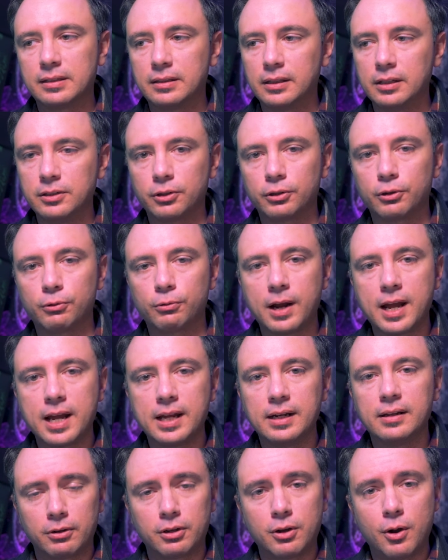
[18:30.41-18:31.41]
These are
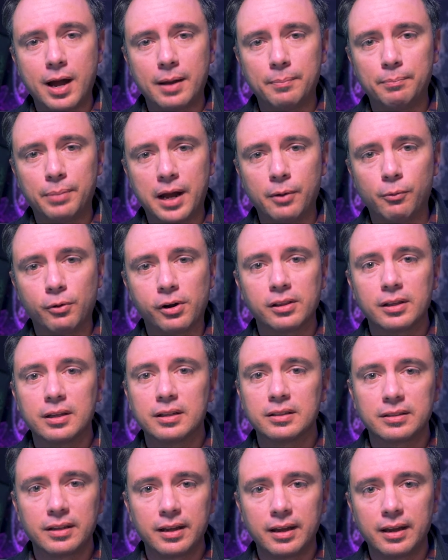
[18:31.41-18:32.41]
great. Go out and buy one of
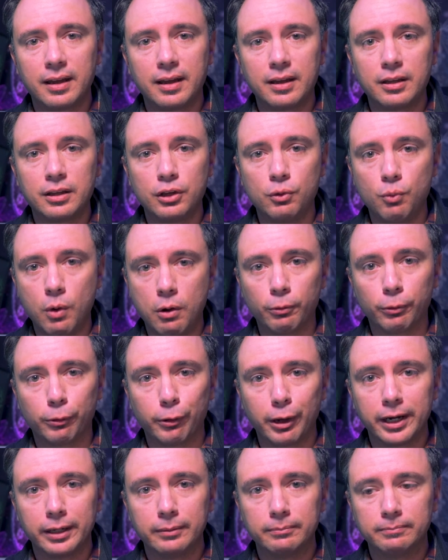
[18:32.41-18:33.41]
these. You won't
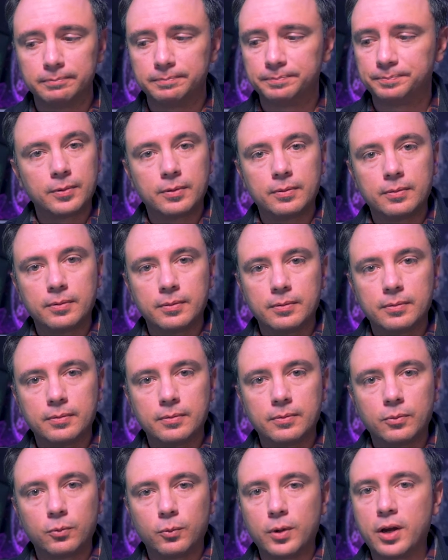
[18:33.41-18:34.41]
regret it.
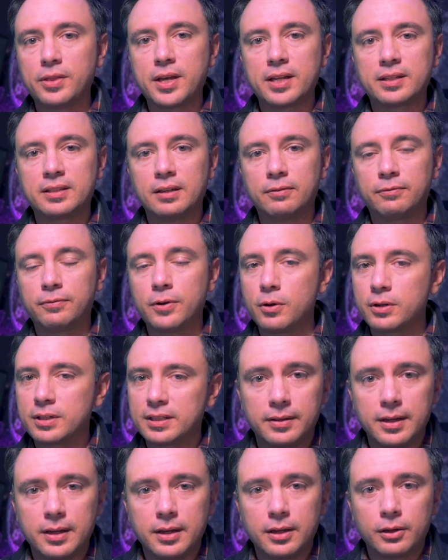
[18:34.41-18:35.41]
Well, that's it,
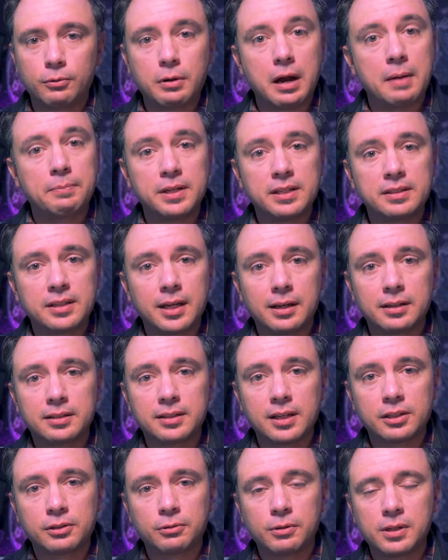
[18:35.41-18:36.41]
folks. Grab these 10
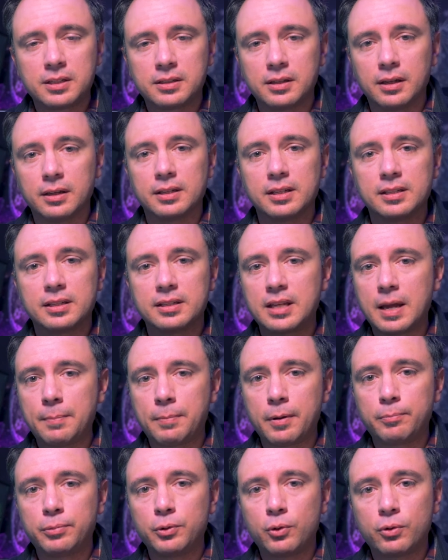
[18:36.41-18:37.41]
accessories to
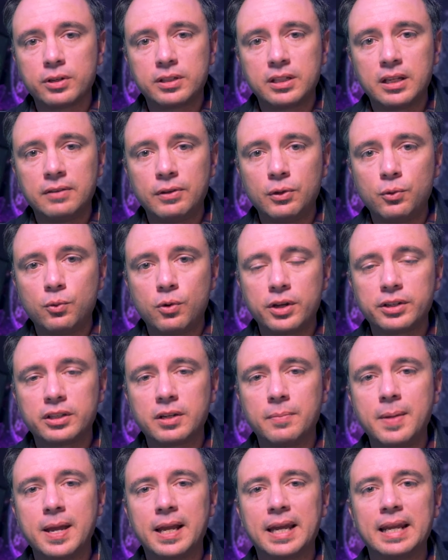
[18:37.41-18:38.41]
step up your ZV-1
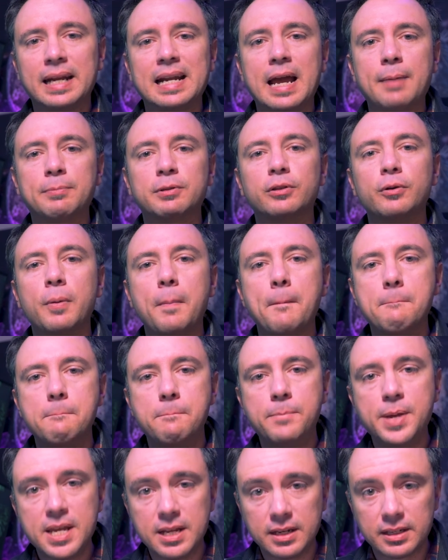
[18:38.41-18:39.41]
to make it an absolute
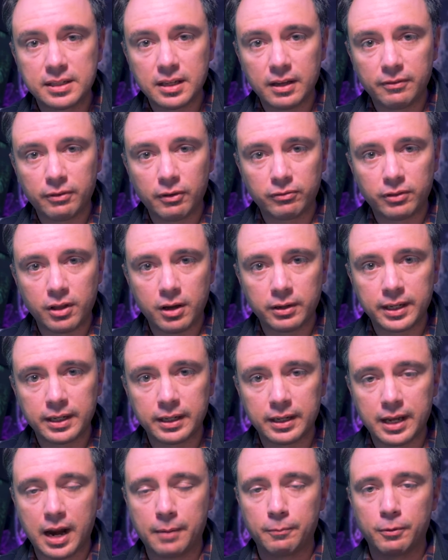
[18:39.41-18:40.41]
beast of a
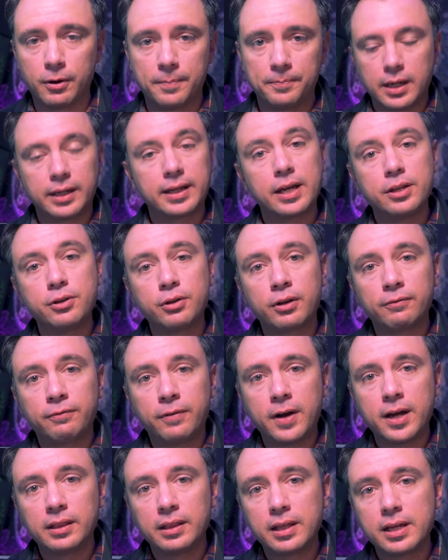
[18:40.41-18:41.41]
vlogging camera. Again, you can
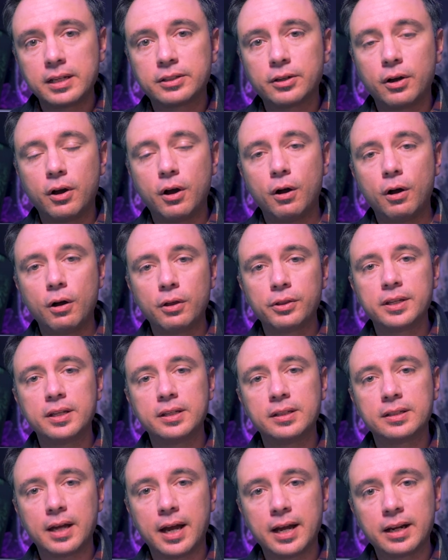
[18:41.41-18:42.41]
find links to all
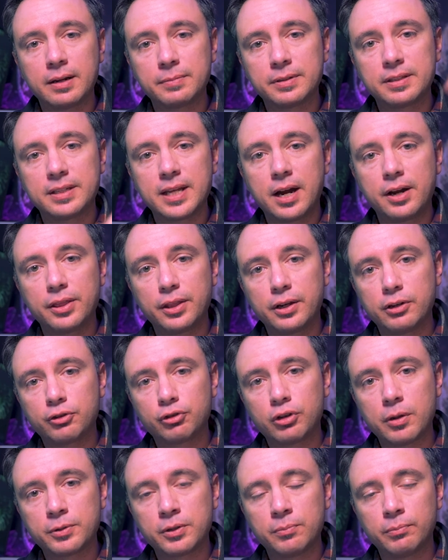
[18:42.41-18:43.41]
these items down in the
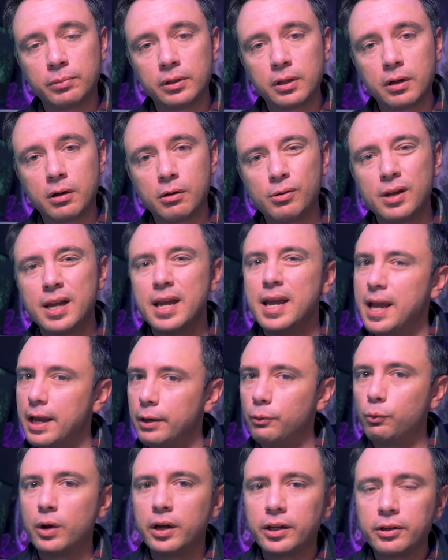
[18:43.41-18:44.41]
description below.
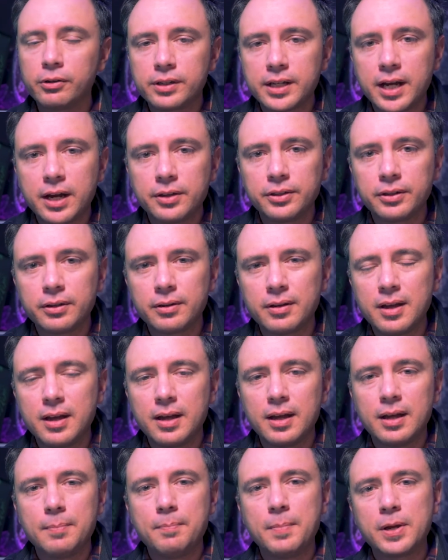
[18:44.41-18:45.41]
And while you're down there,
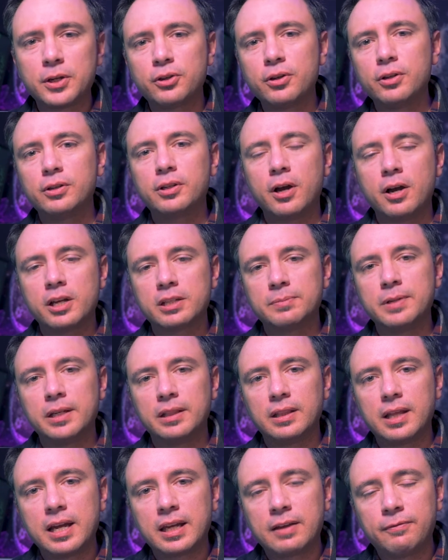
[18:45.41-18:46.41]
make sure you toss me a
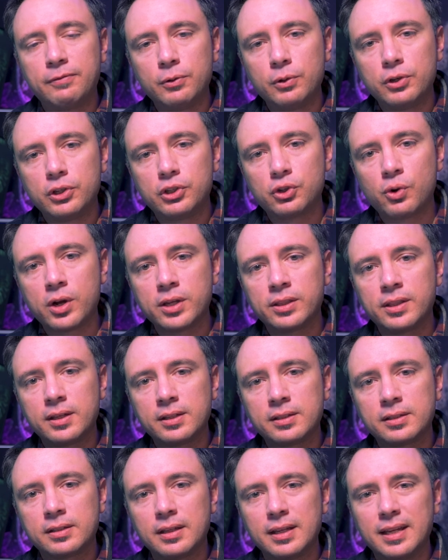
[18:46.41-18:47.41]
like if you enjoyed
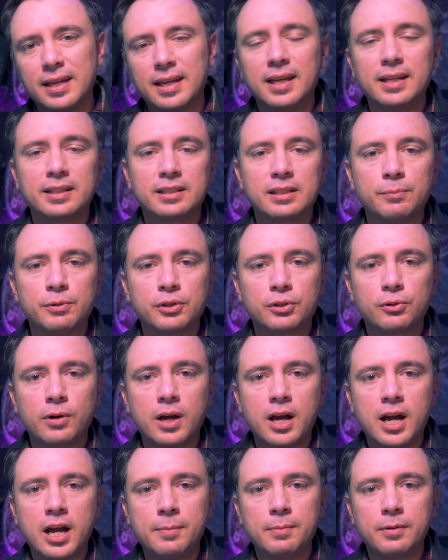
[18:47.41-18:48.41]
this. Hit
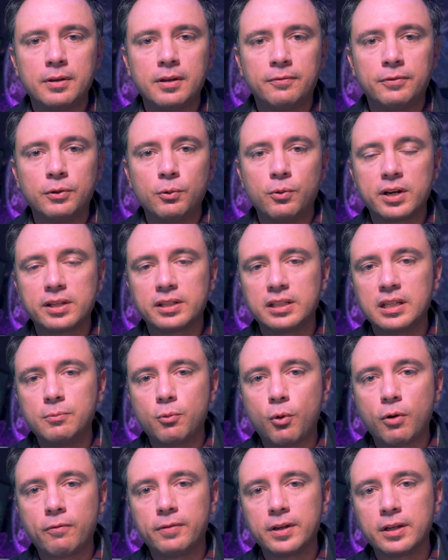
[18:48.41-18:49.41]
subscribe if you want to see
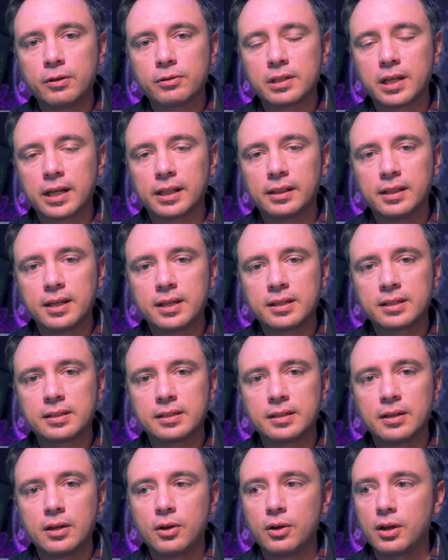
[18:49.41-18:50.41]
more videos like
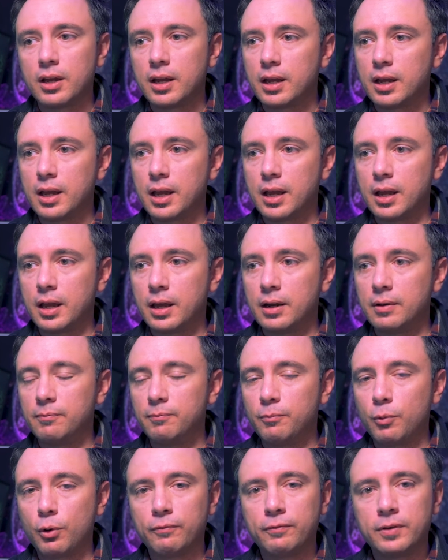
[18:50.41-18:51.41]
this and
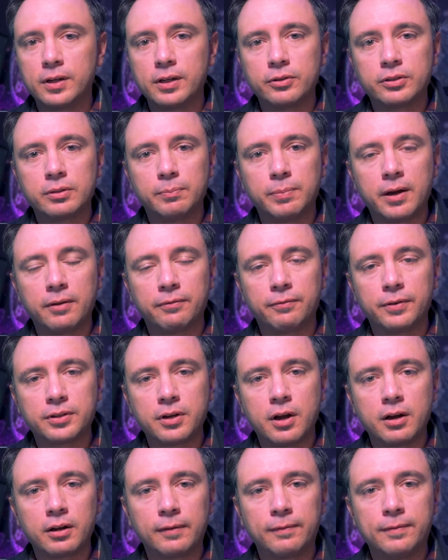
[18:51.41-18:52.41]
more videos about
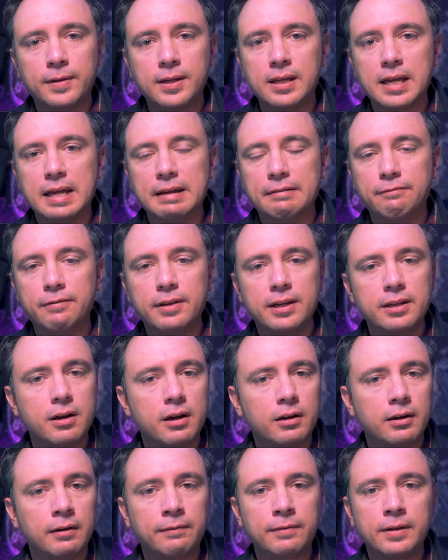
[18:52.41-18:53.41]
photography and
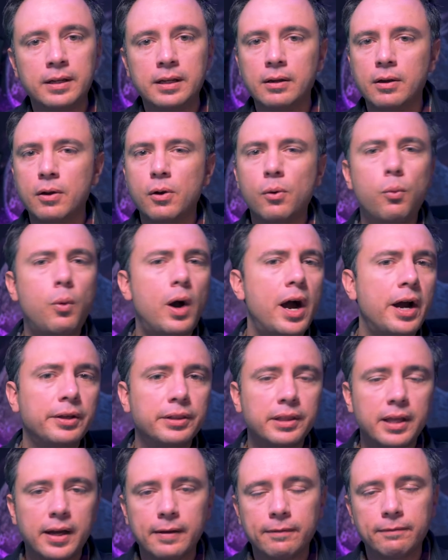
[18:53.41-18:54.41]
videography,
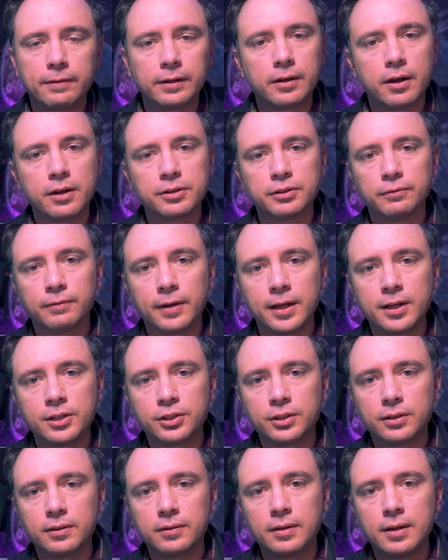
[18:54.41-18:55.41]
wildlife and
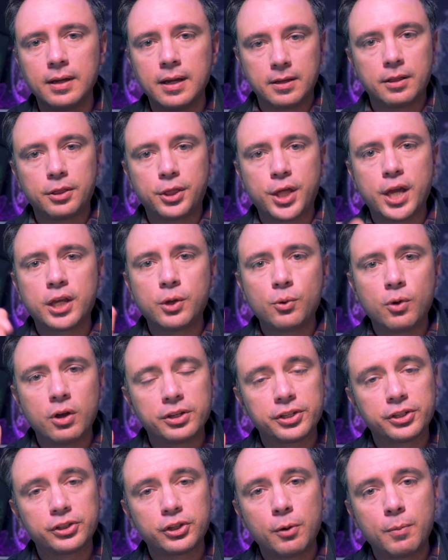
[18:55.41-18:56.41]
conservation. Thank you
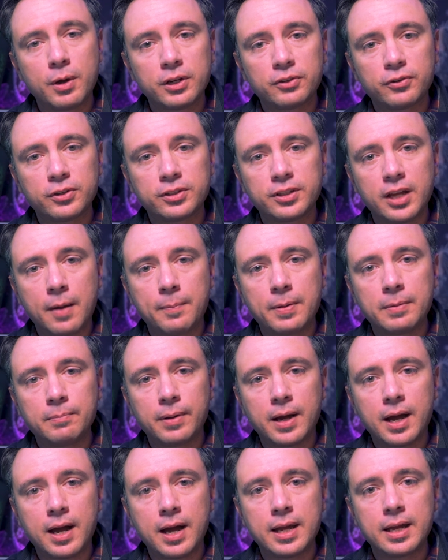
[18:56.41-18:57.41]
all so much for stopping
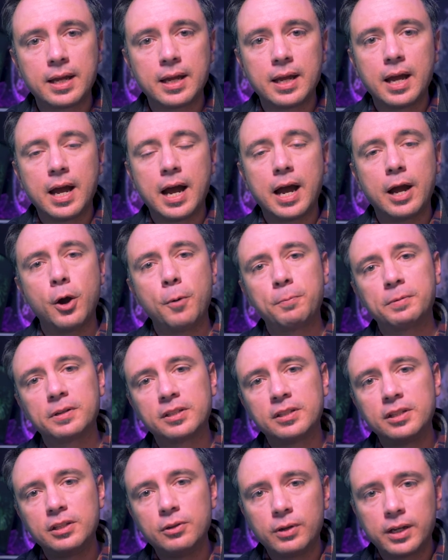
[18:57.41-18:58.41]
by. I hope to
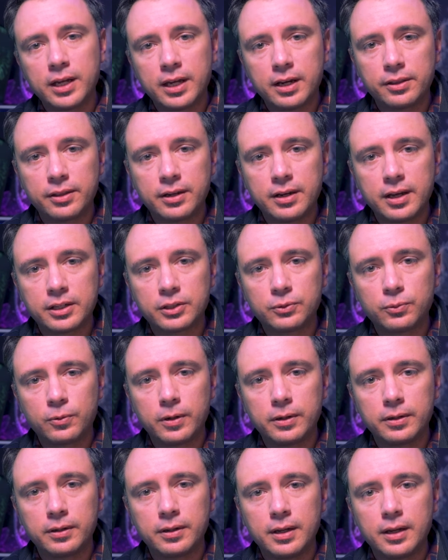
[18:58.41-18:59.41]
see you again on the next
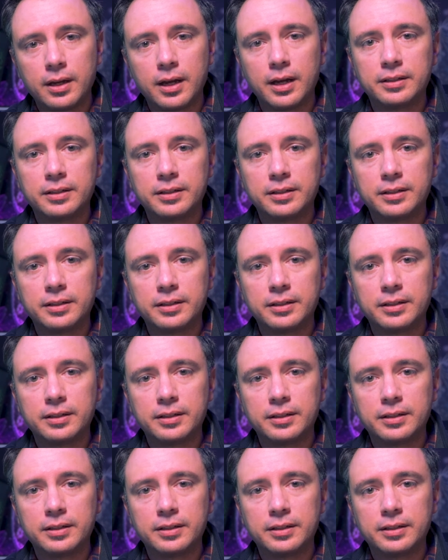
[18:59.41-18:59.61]
one.